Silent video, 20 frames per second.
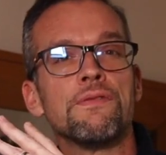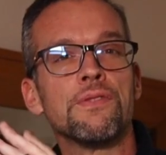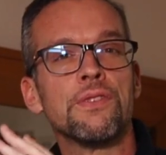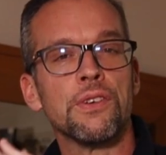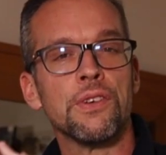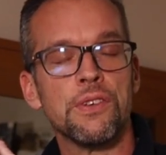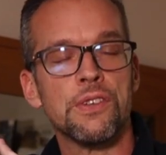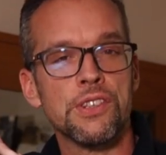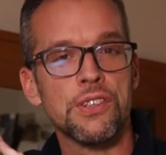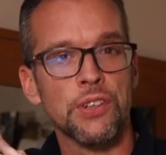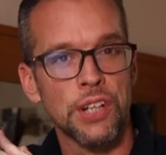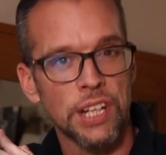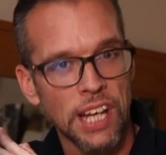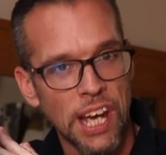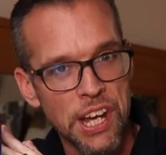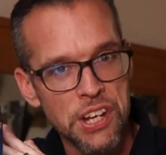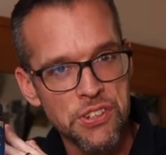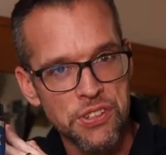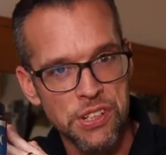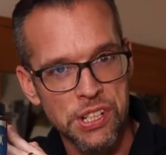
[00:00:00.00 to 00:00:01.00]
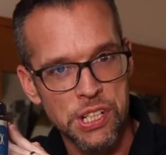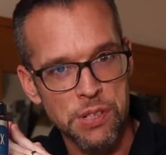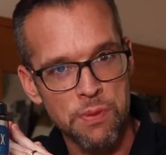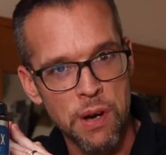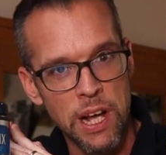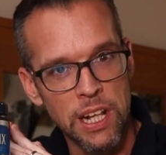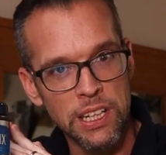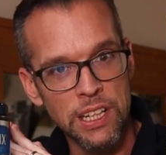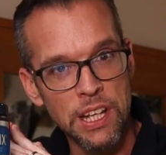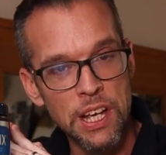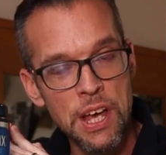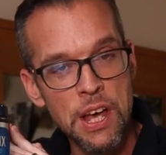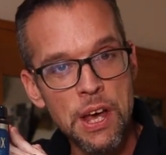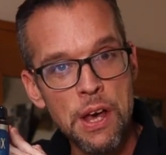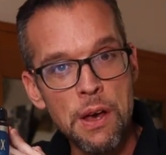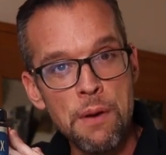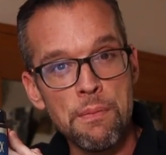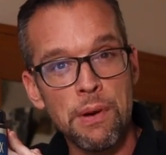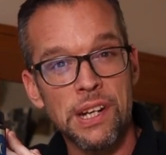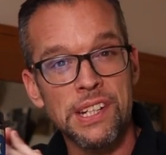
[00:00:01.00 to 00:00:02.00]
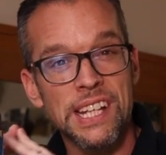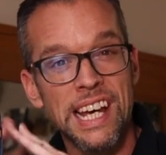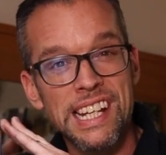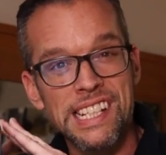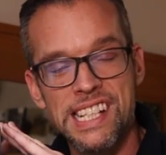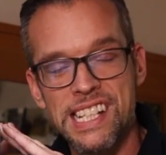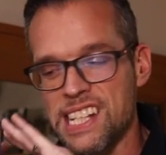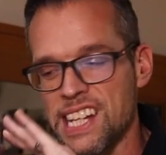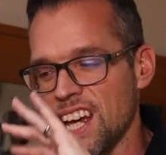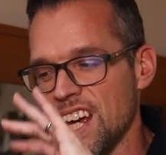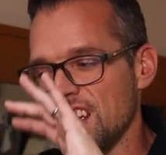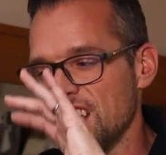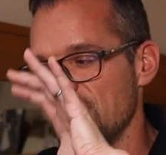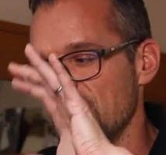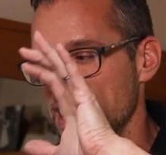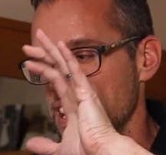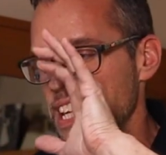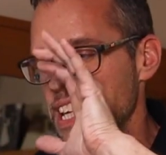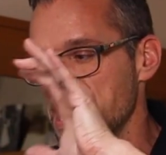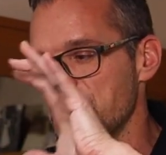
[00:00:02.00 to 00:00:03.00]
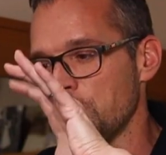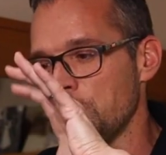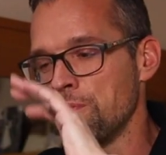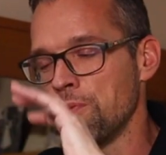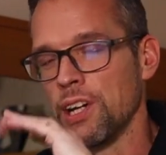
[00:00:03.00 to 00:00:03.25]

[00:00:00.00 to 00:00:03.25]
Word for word: foods on occasion as well, but day to day, these are